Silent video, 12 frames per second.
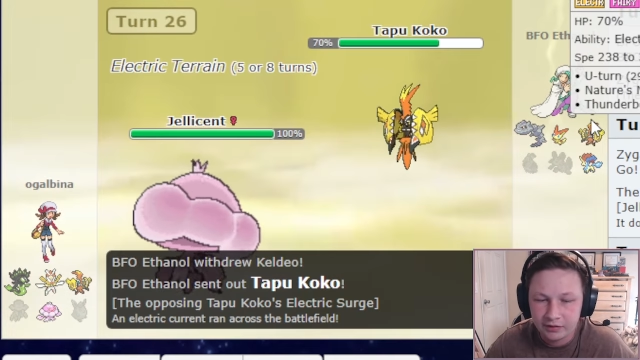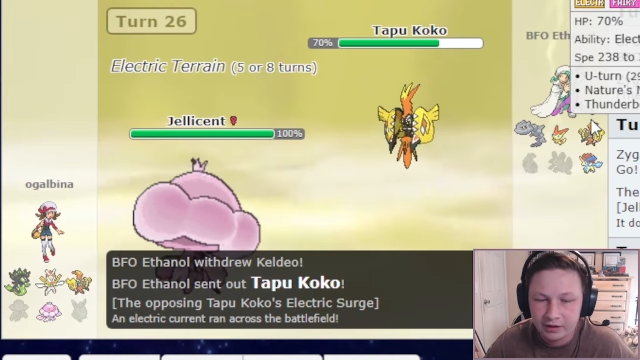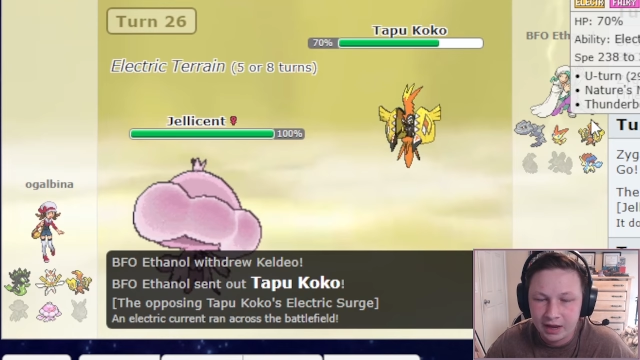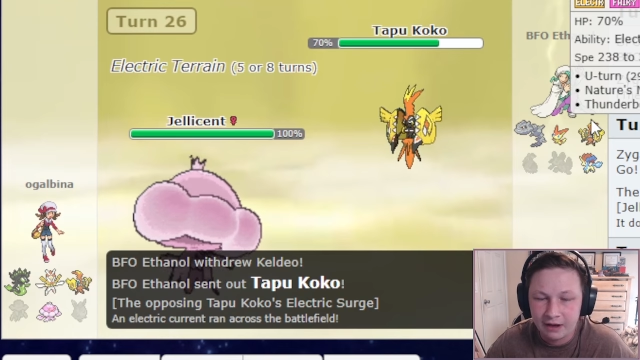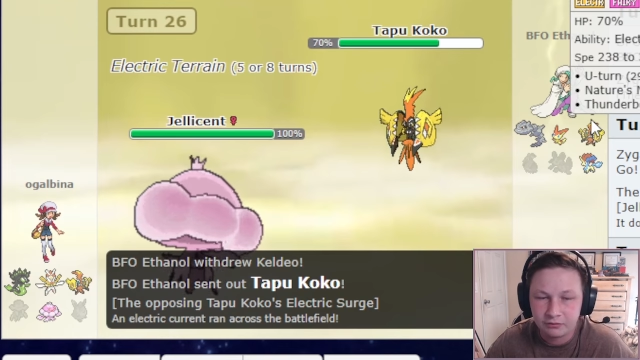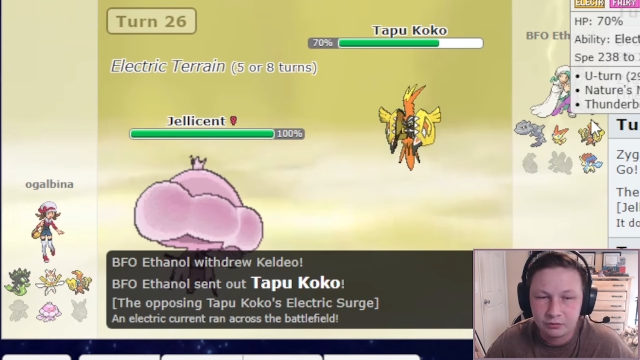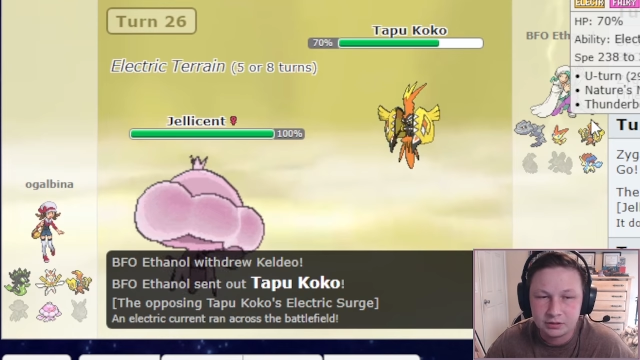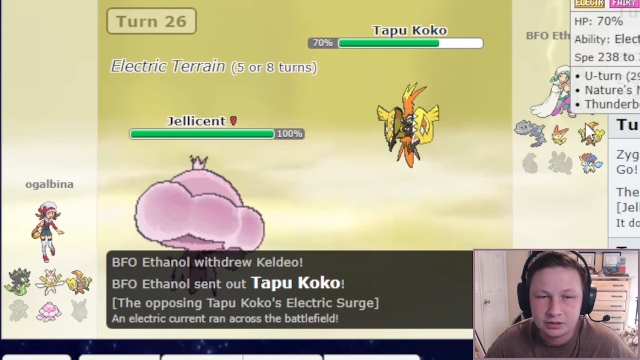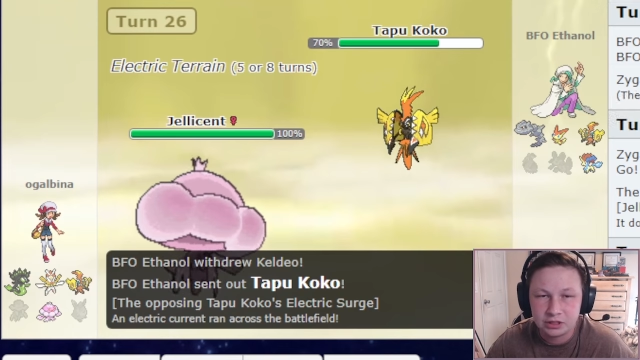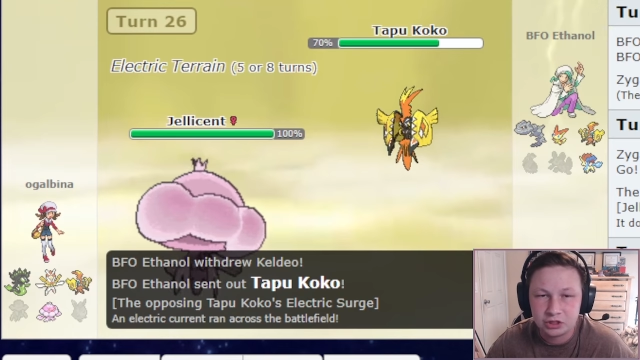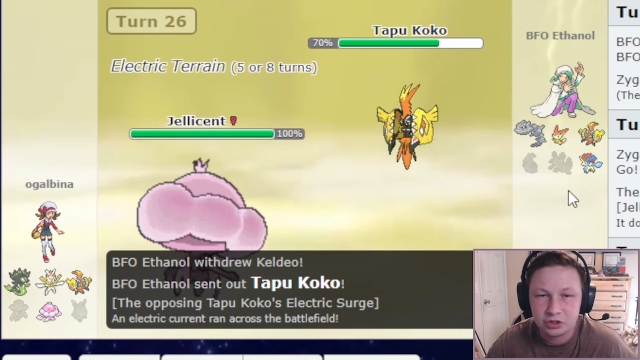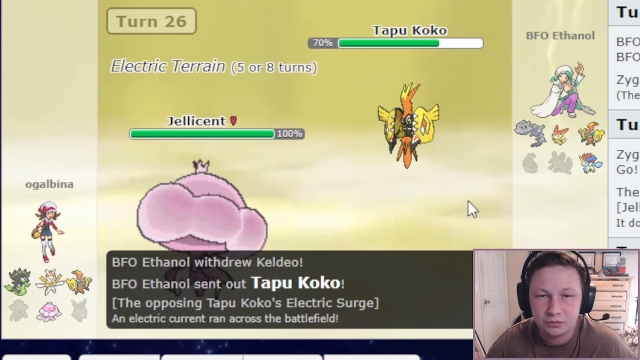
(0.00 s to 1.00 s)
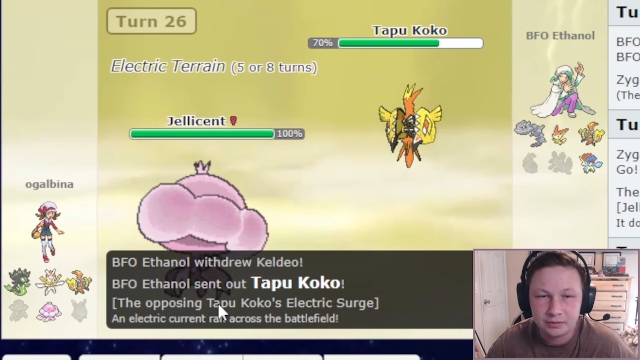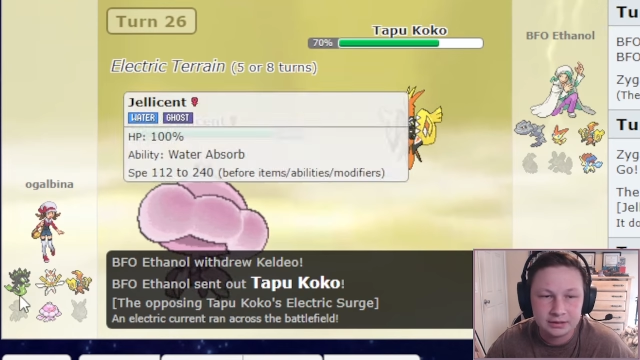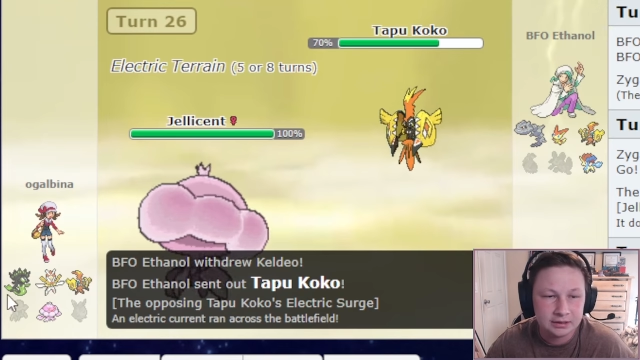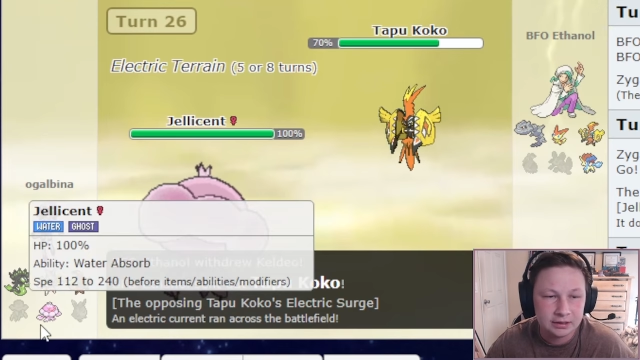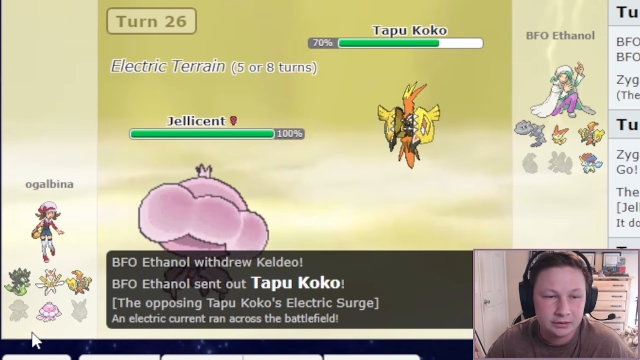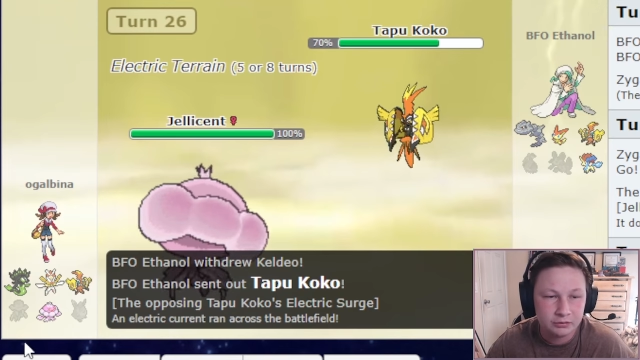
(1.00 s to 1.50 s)
I think afterwards they showed me
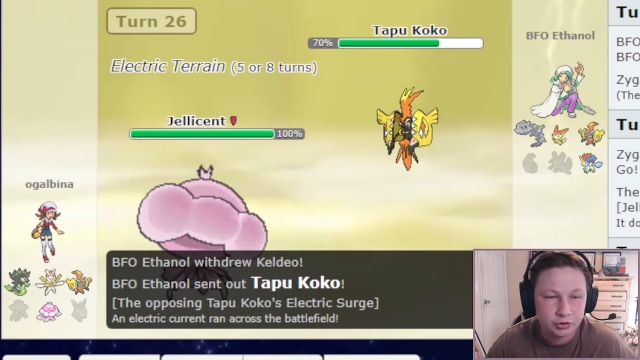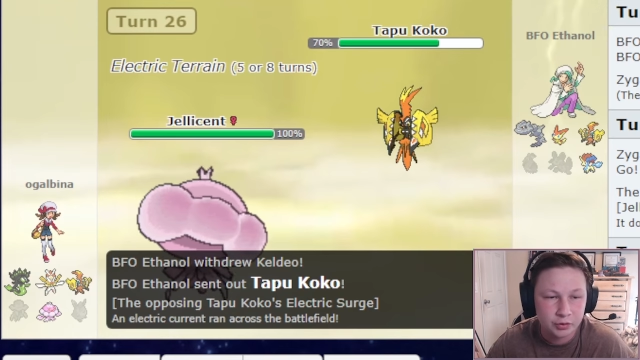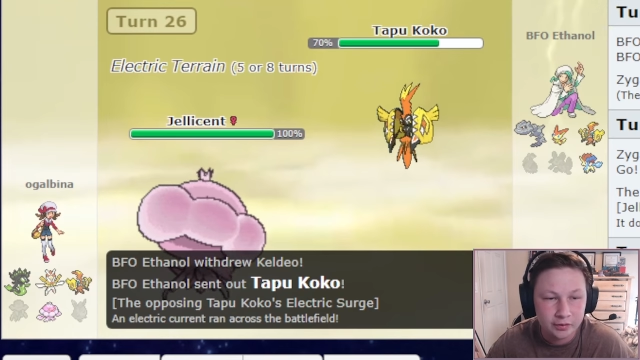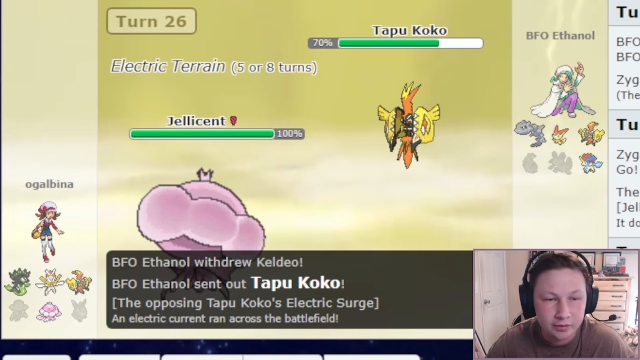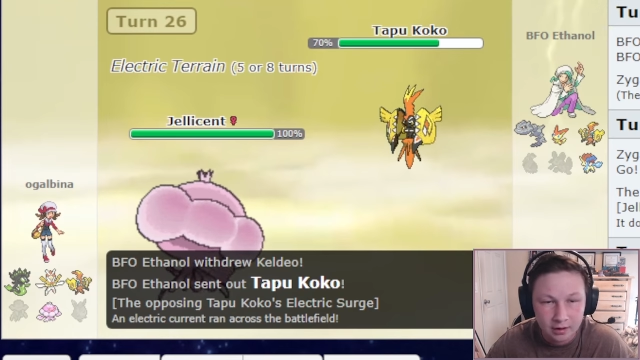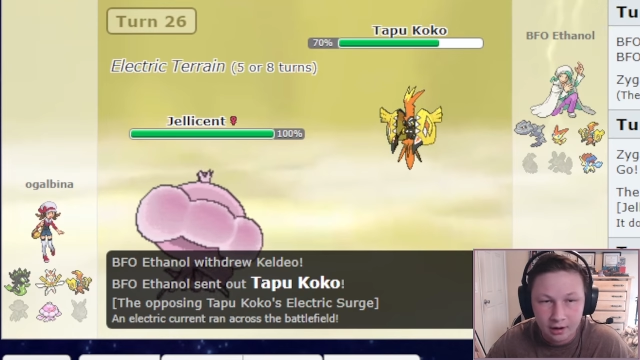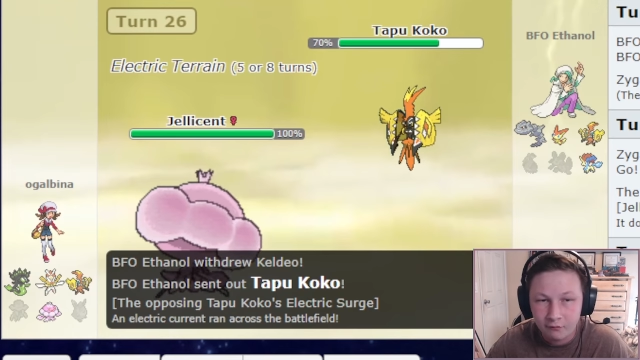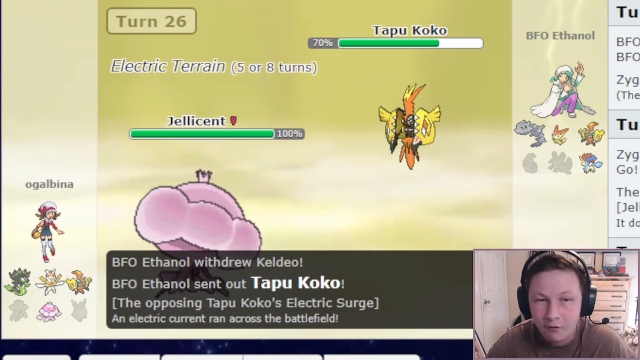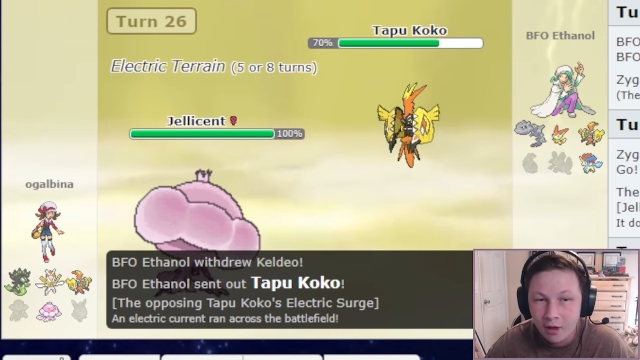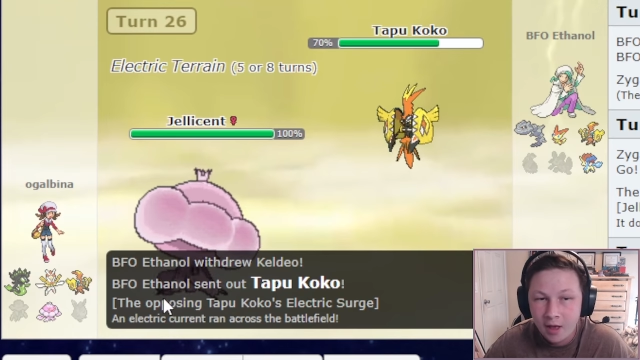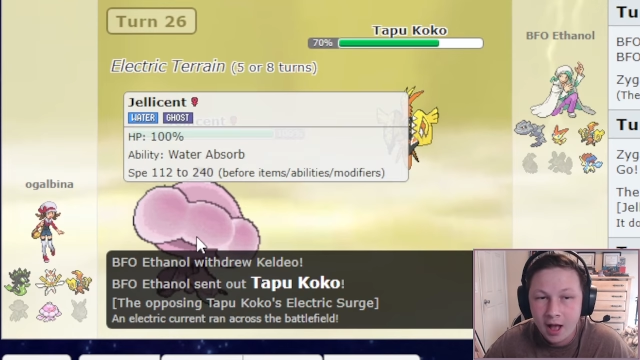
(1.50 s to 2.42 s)
that they were Choice Scarf.